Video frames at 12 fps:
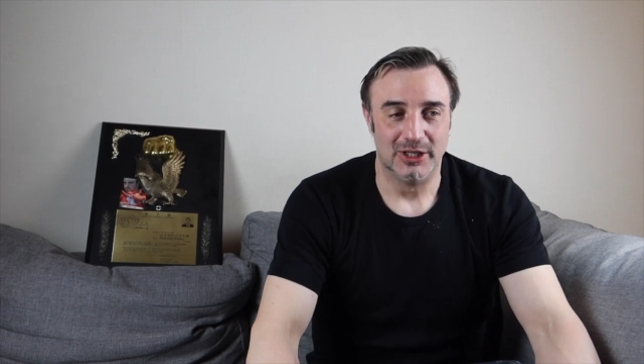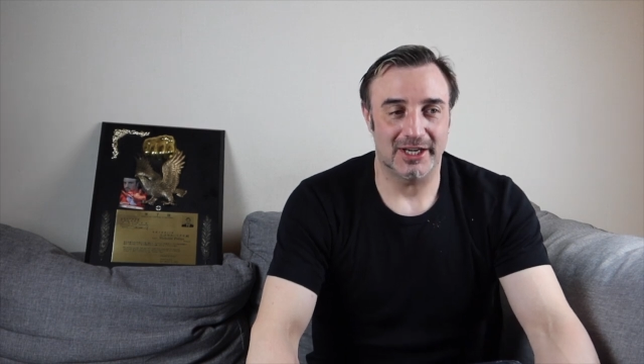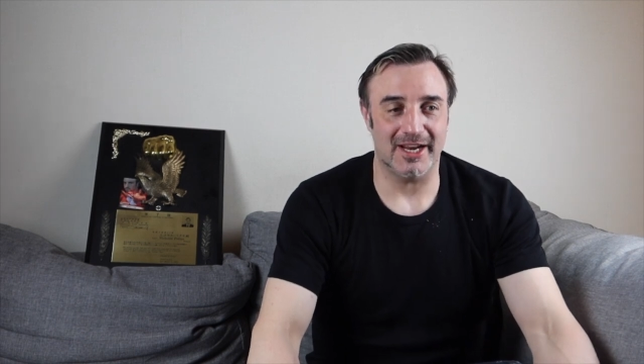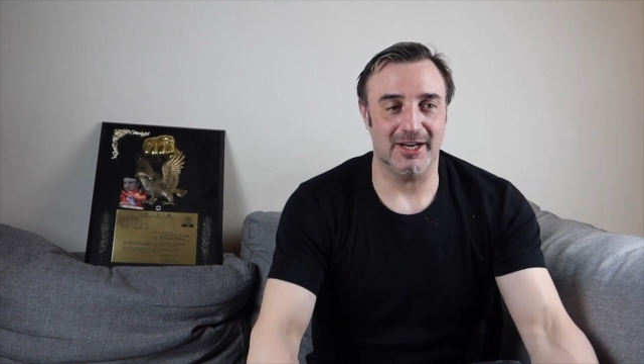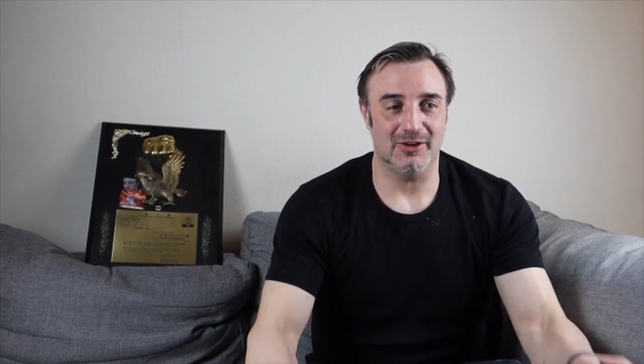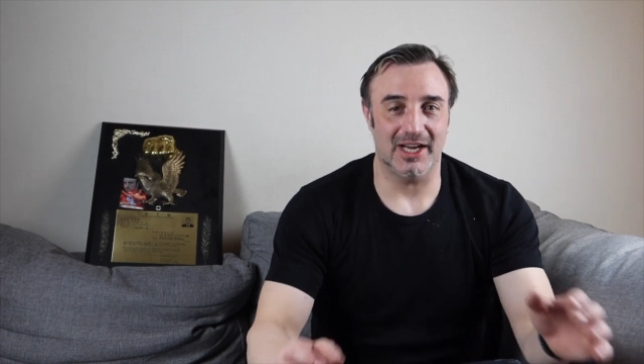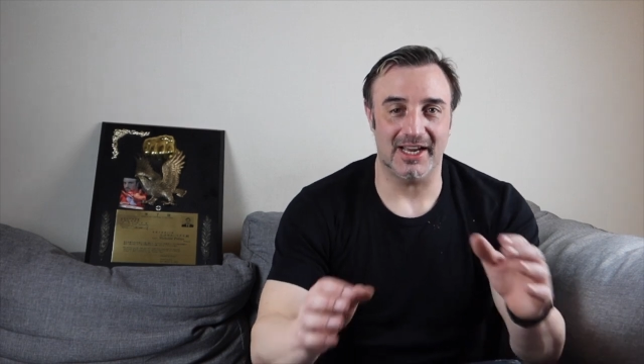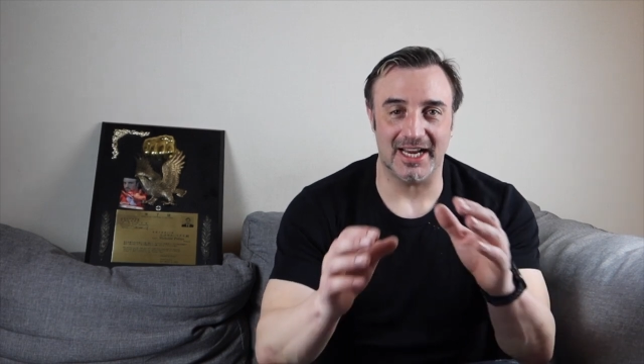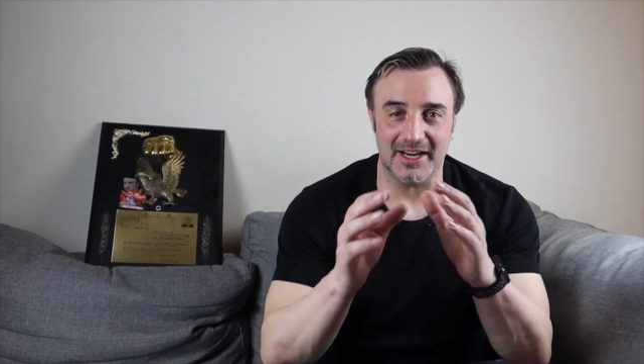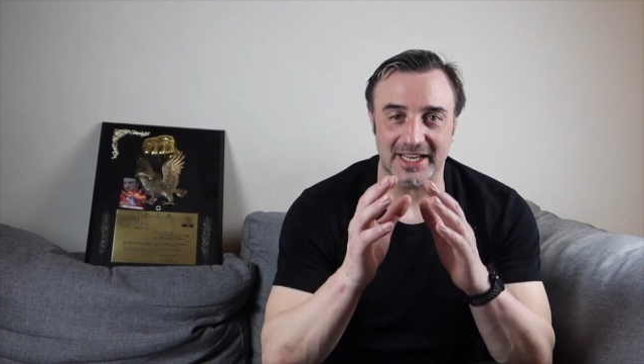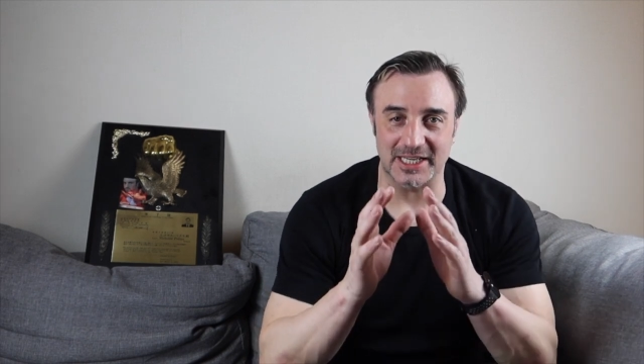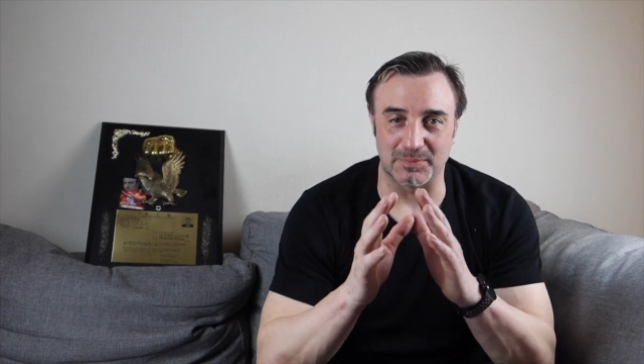Now, I
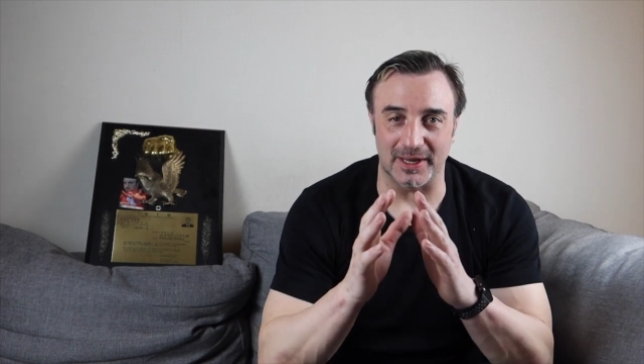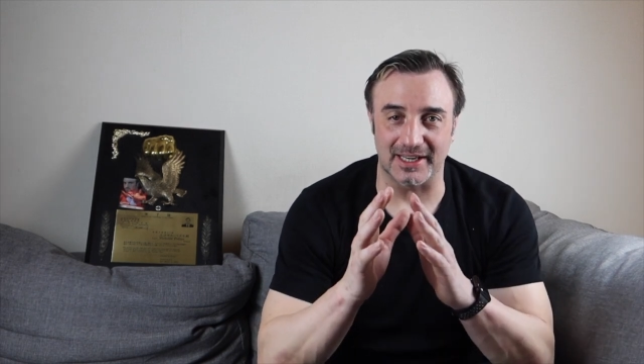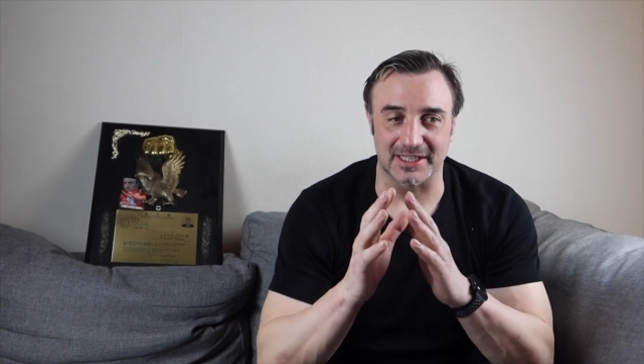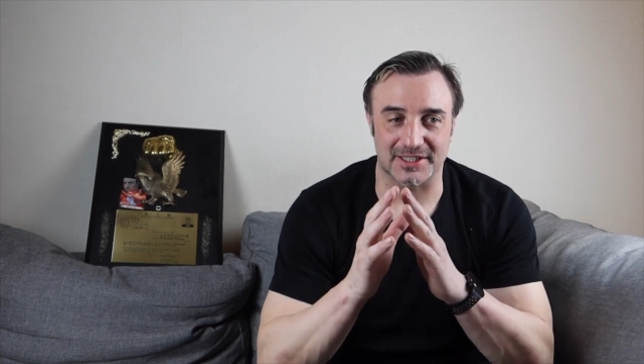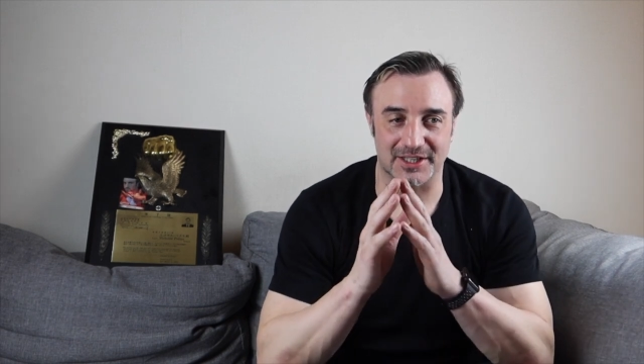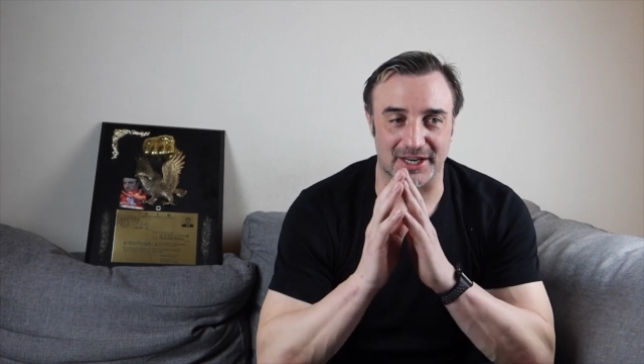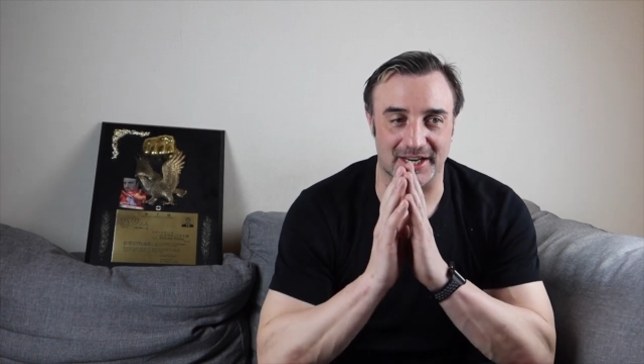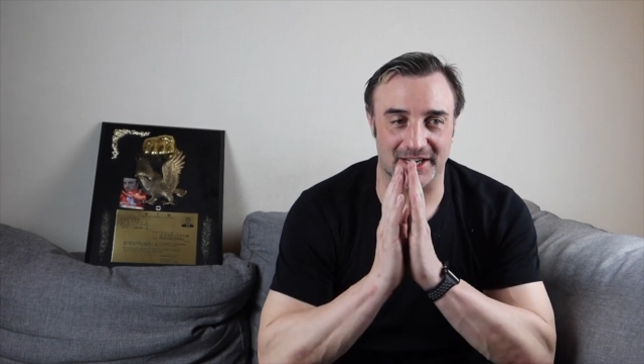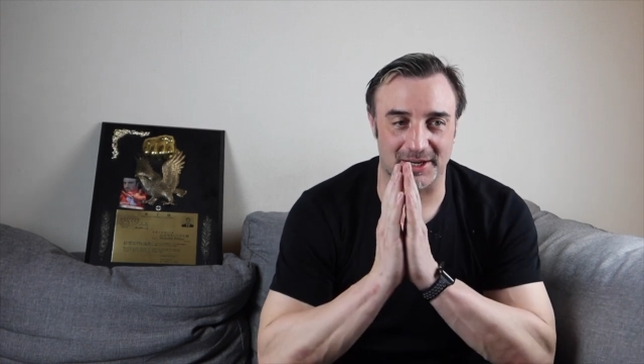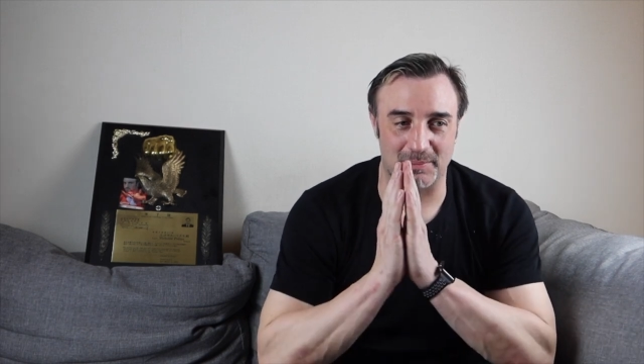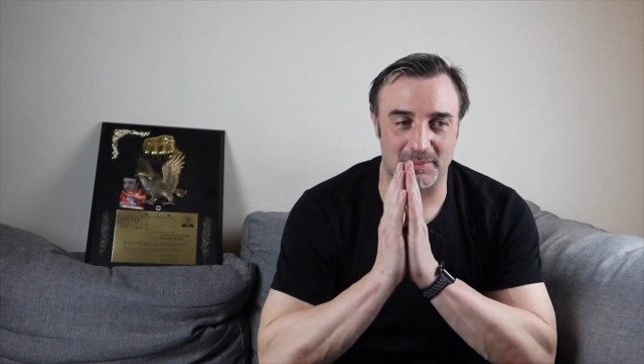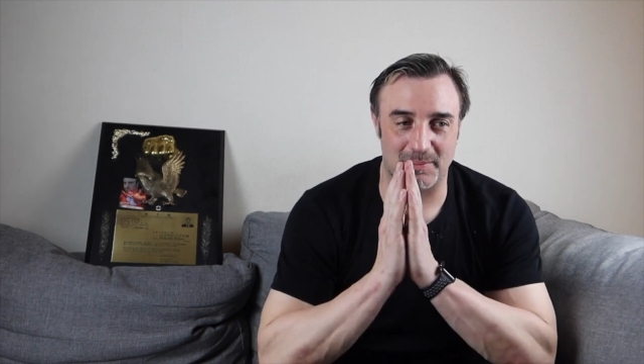got to explain this. Uh,